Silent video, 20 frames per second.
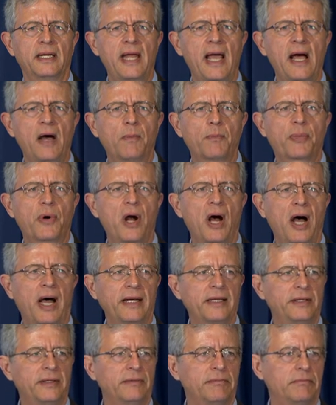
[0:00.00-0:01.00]
now
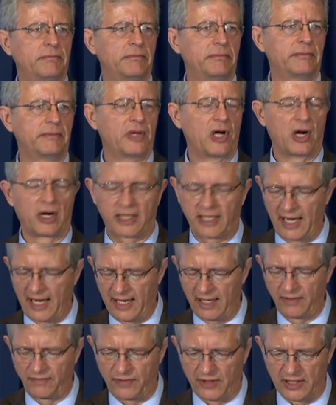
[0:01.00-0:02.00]
broaden our
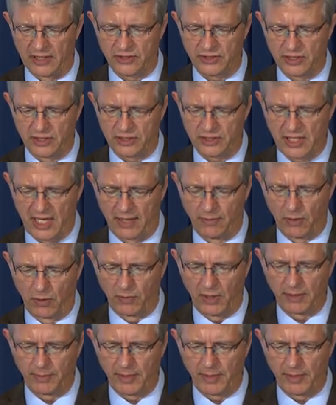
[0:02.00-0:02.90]
canvas and say, well, what